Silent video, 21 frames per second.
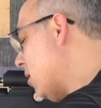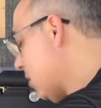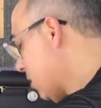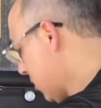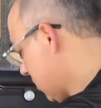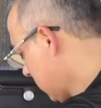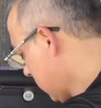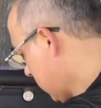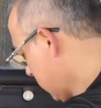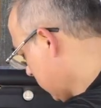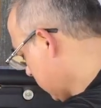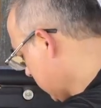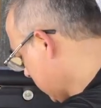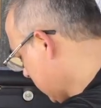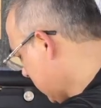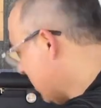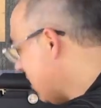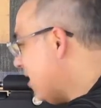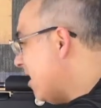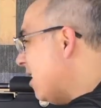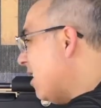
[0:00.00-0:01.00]
Oh.
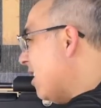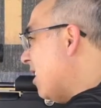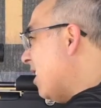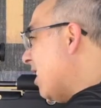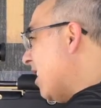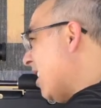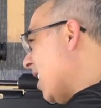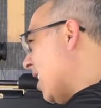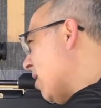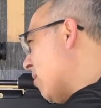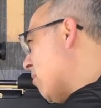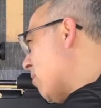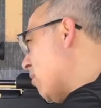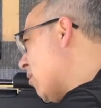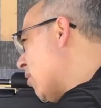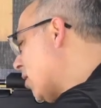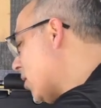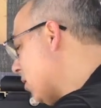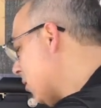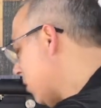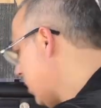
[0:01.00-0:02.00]
Yep,
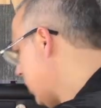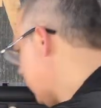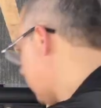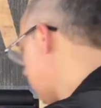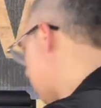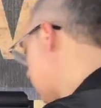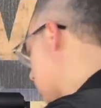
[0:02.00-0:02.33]
we're going to